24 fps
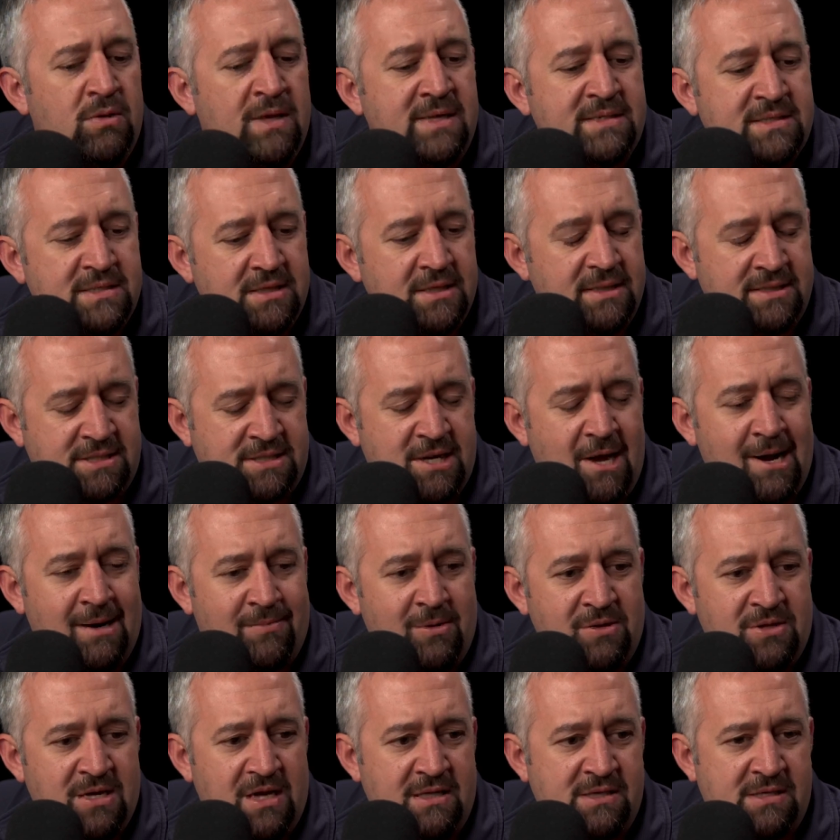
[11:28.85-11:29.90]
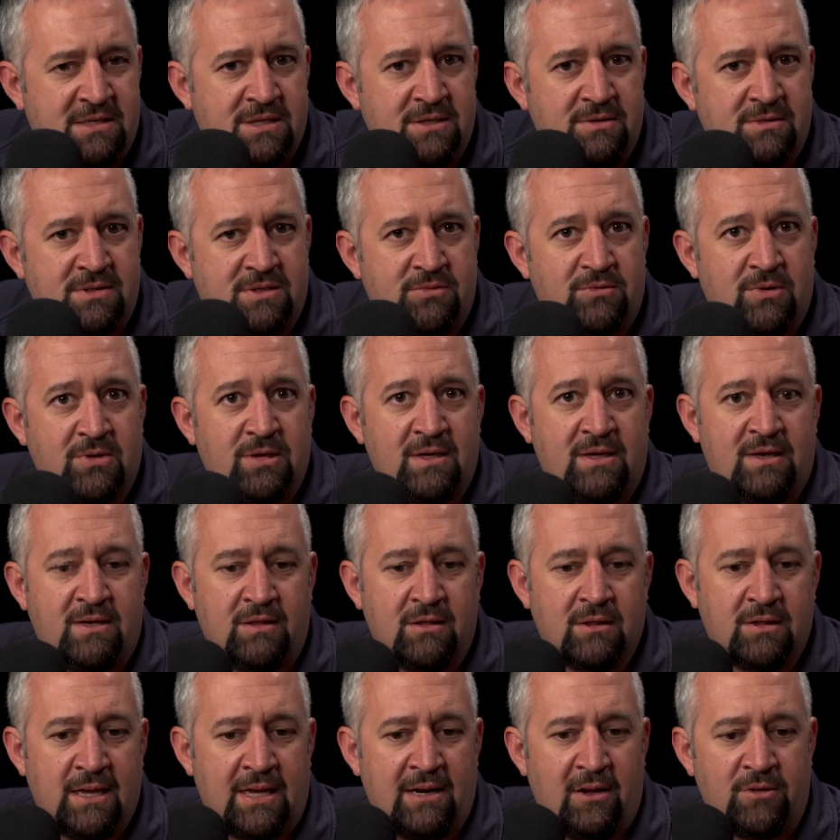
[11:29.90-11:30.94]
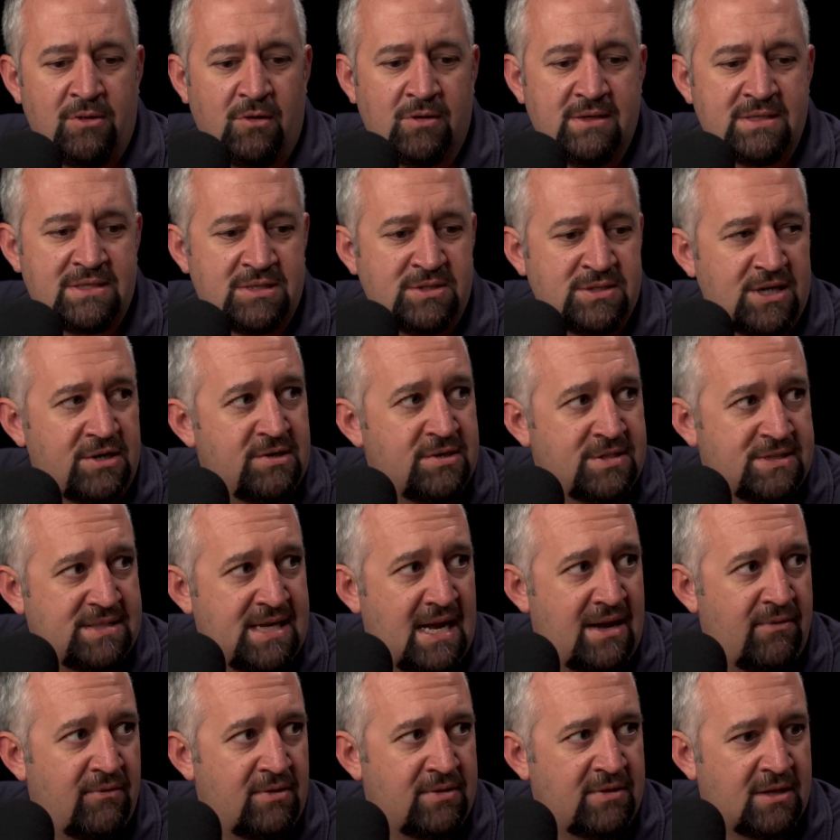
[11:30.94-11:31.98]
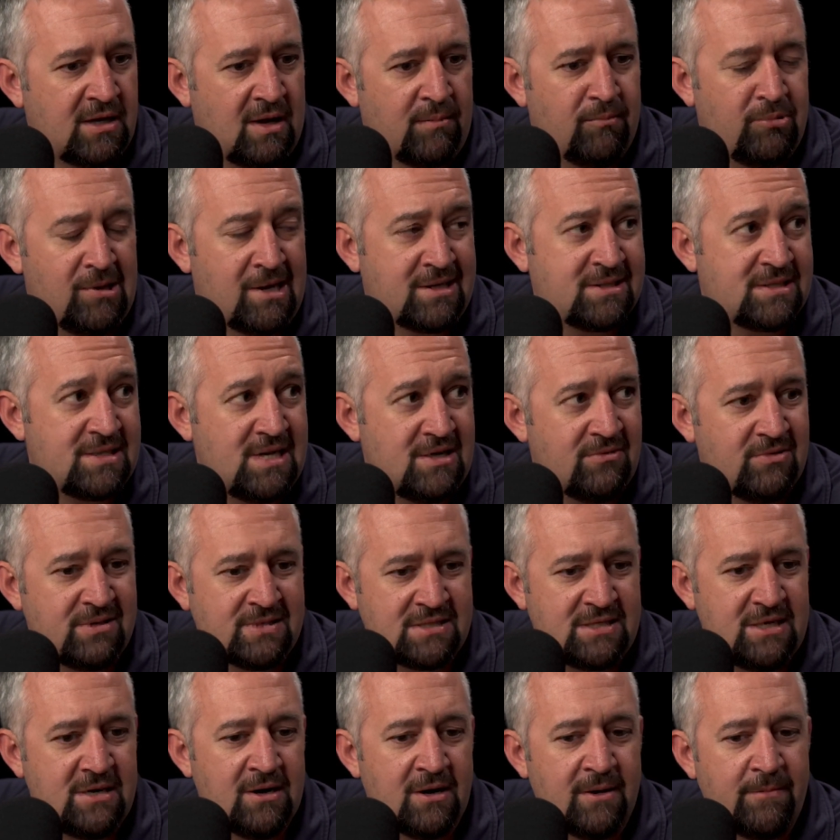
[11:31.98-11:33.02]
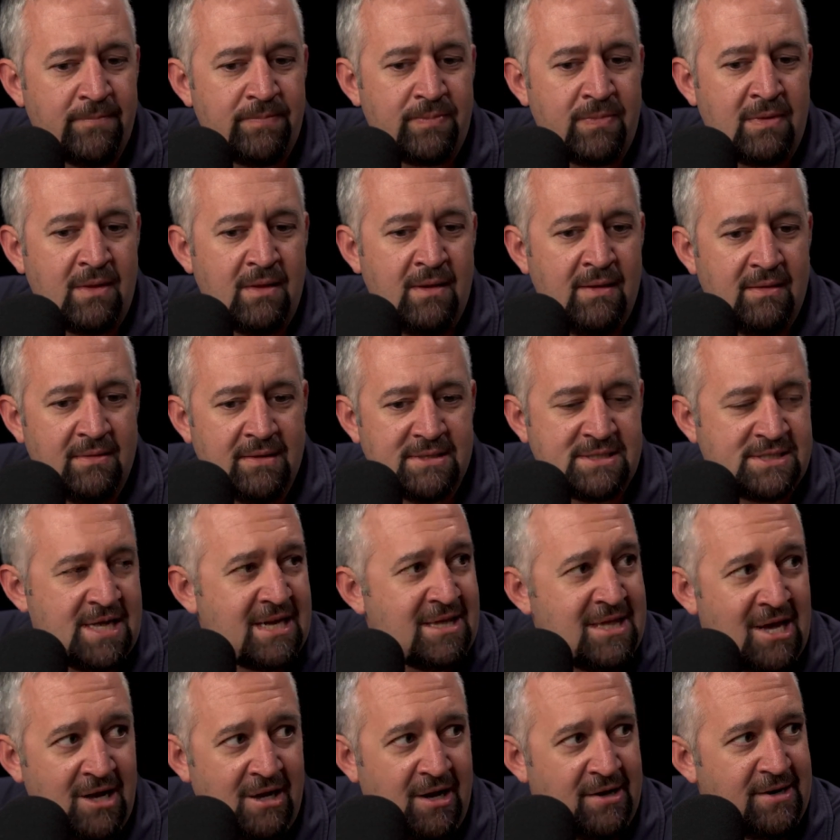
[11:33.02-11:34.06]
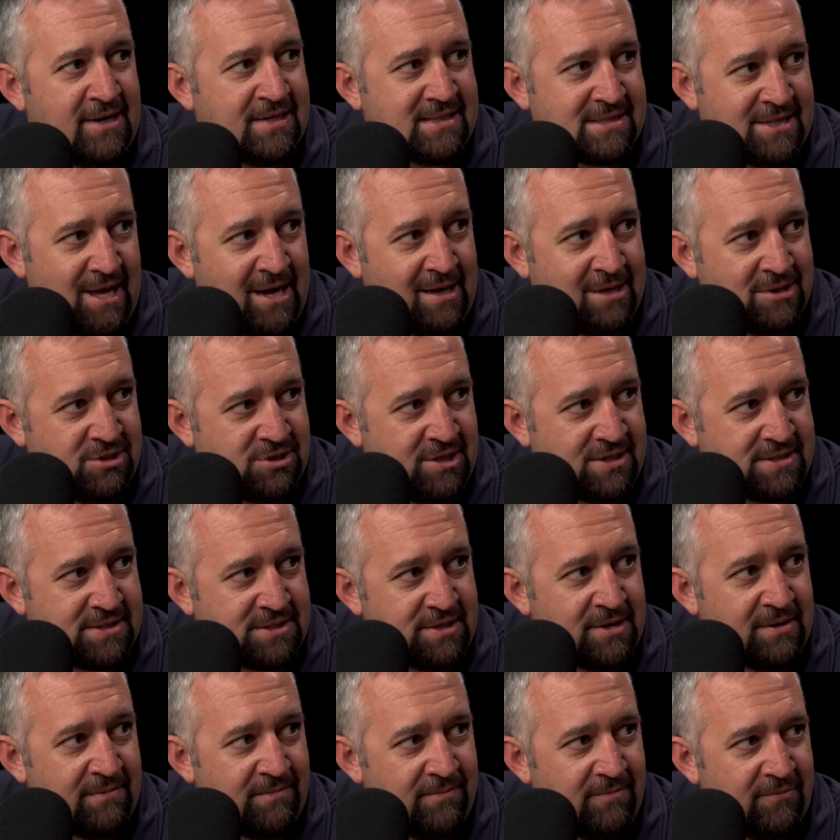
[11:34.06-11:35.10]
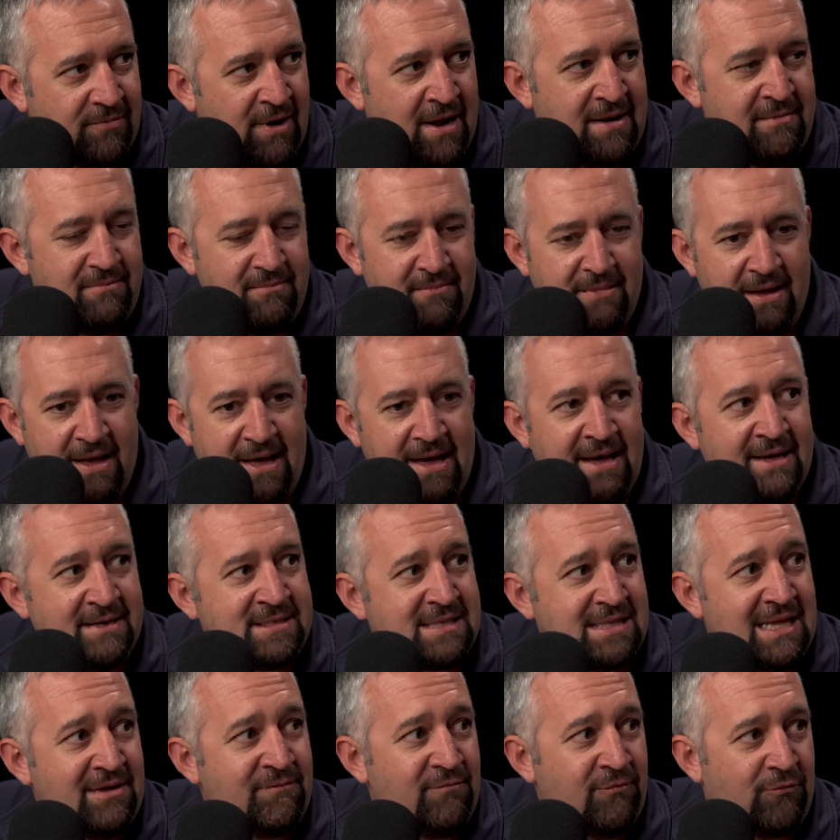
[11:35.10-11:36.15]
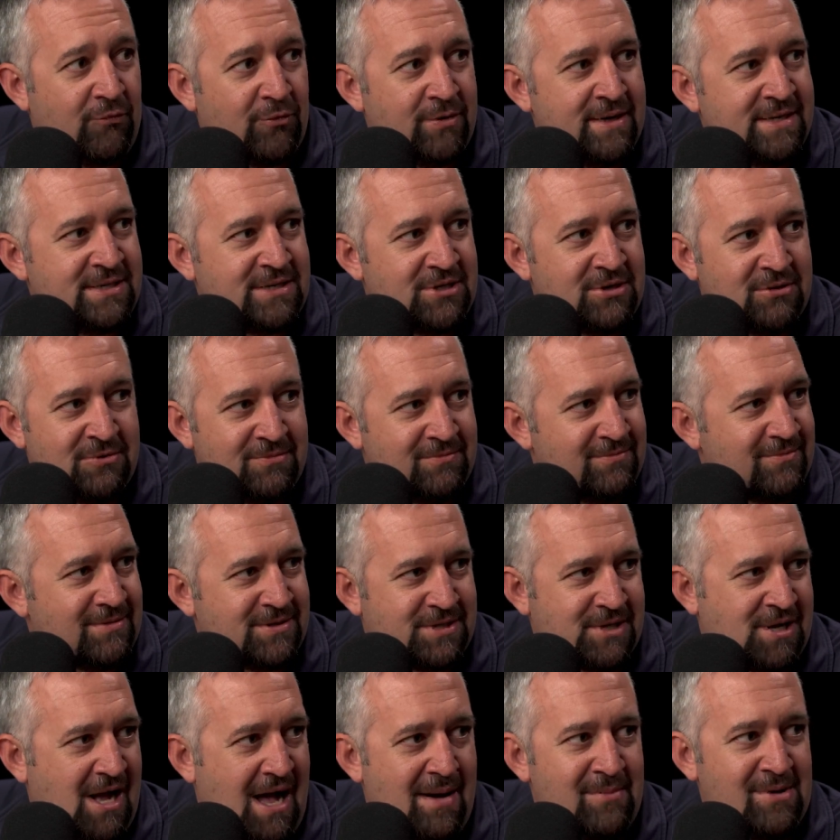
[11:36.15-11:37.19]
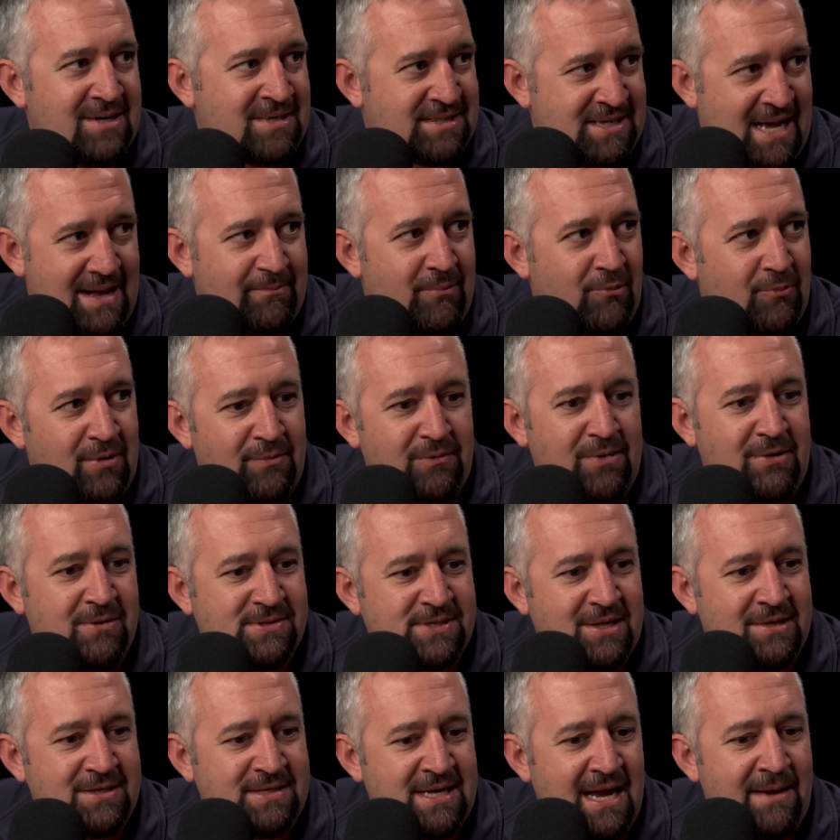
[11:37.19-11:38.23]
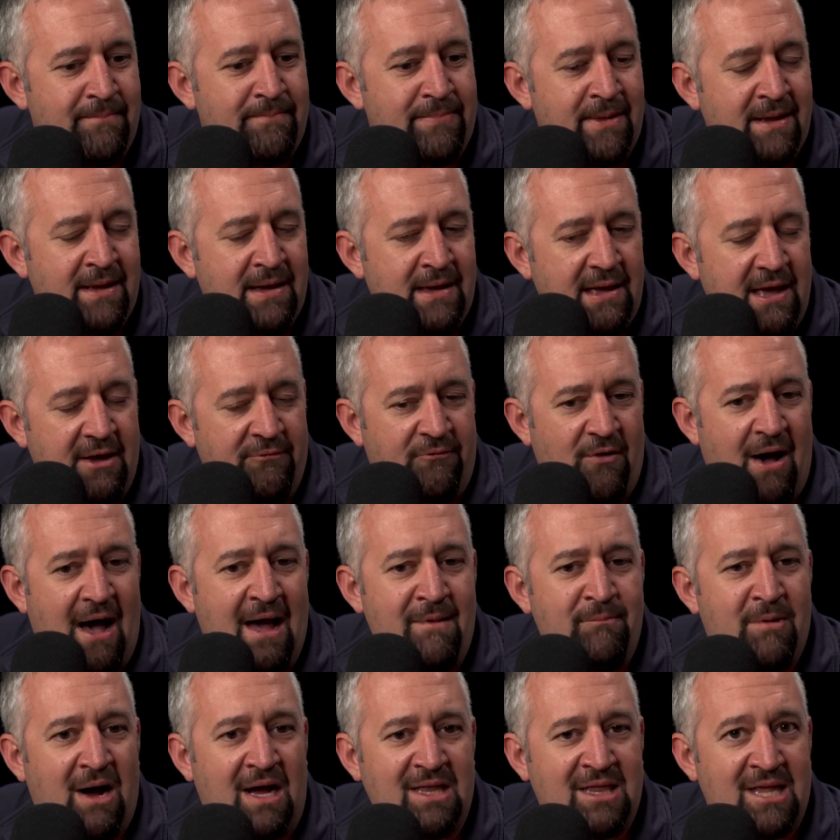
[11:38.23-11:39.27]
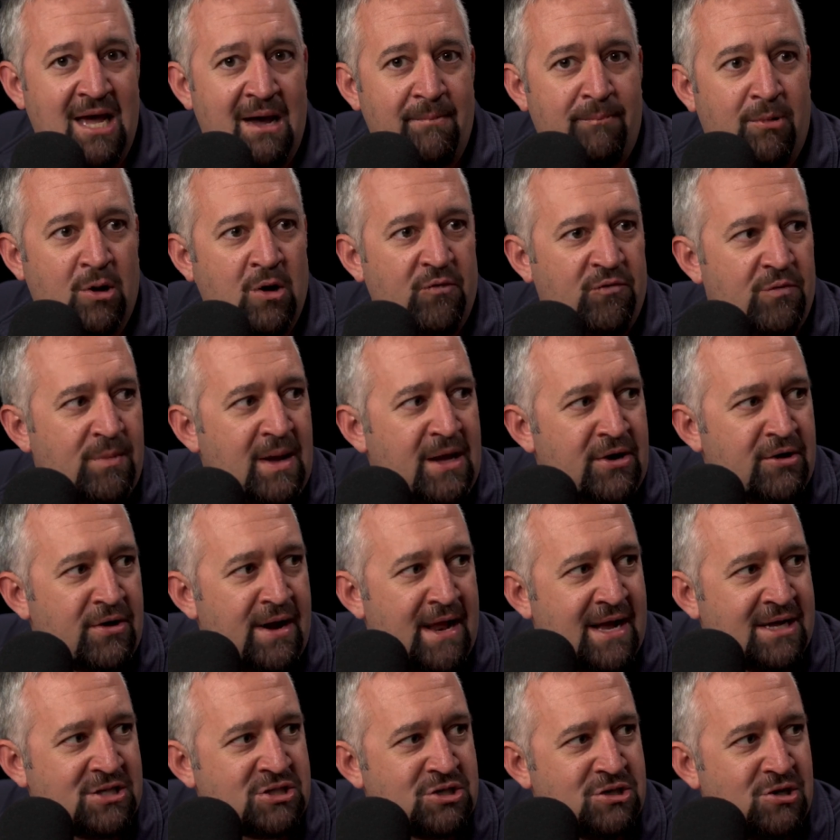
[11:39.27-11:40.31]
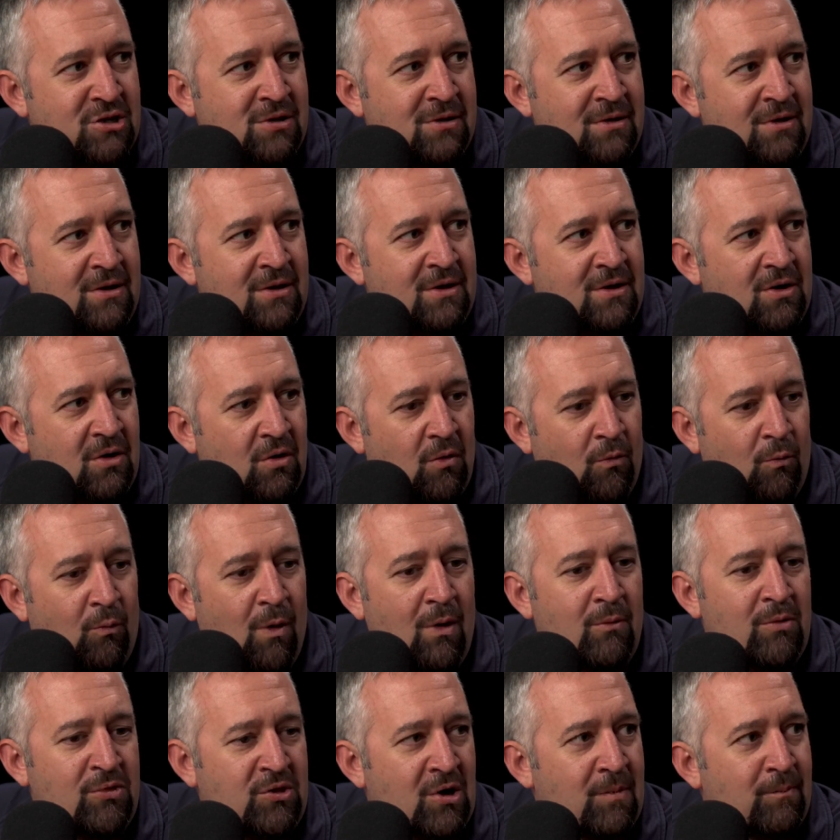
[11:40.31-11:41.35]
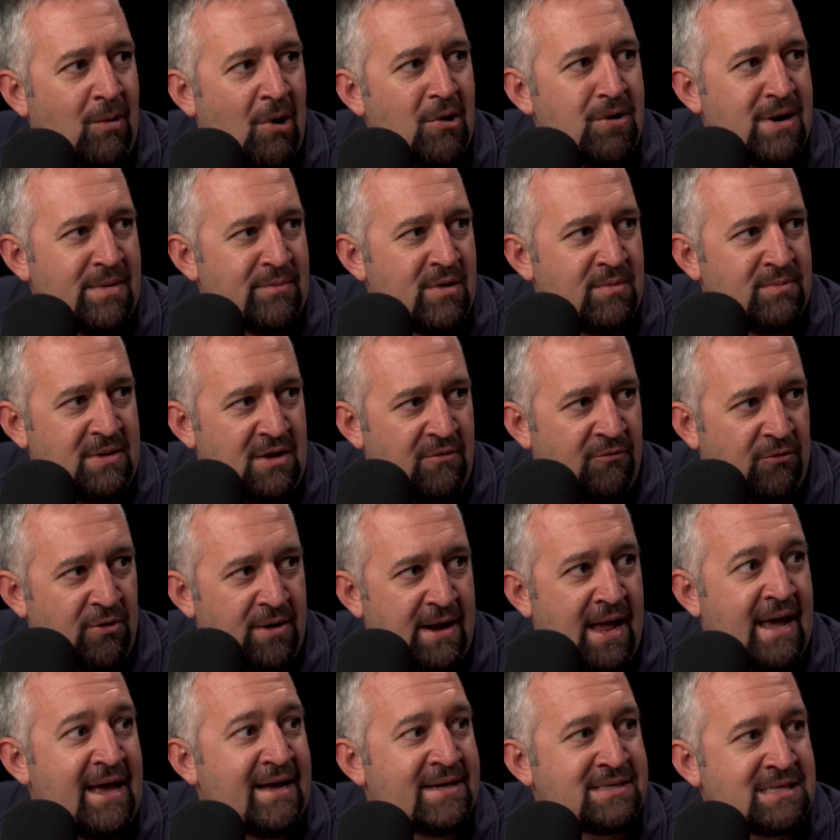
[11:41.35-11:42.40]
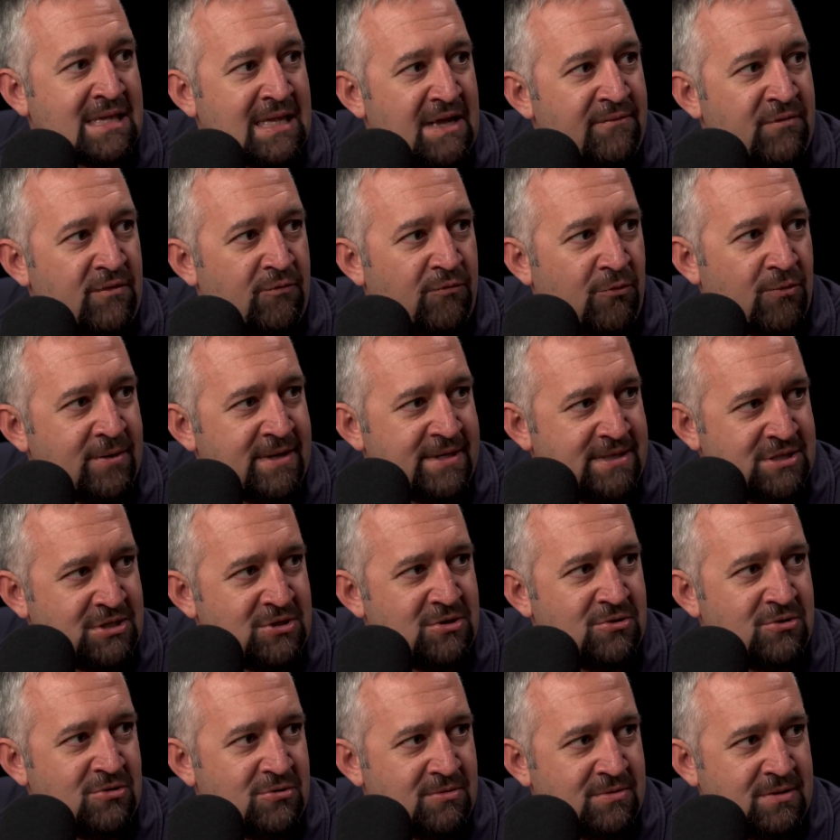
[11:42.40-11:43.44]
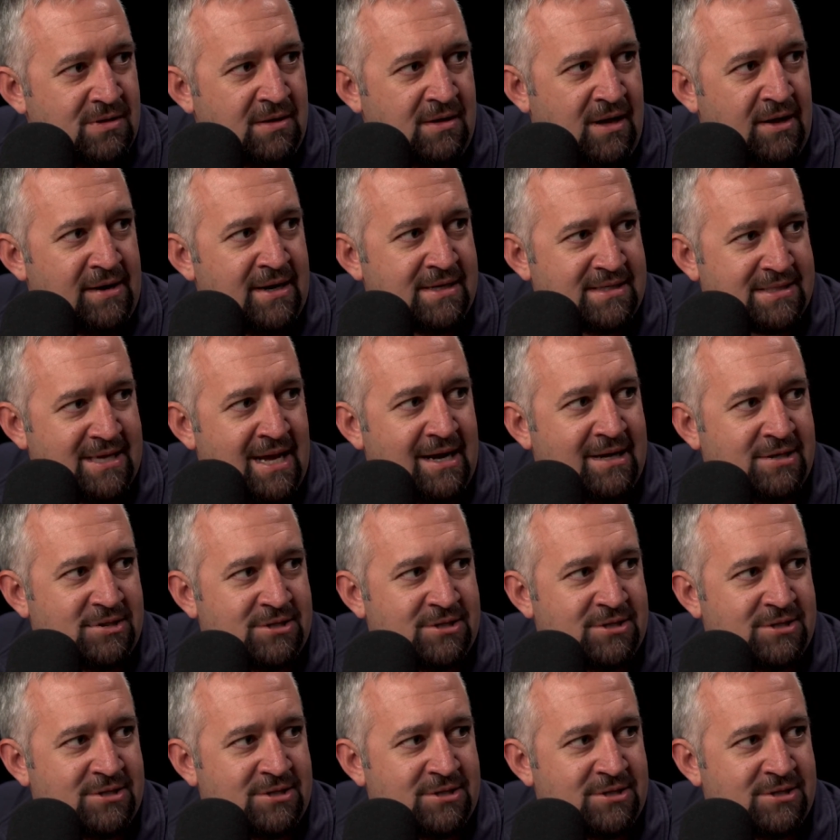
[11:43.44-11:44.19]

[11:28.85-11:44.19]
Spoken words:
let's talk about that to really let all the listeners understand what the complexity was here. Let's take that gunite slack adjuster, right? AS1142. It's a common example one we use all the time. If I bought that part from International, what would their part number be for an AS1142 gunite slack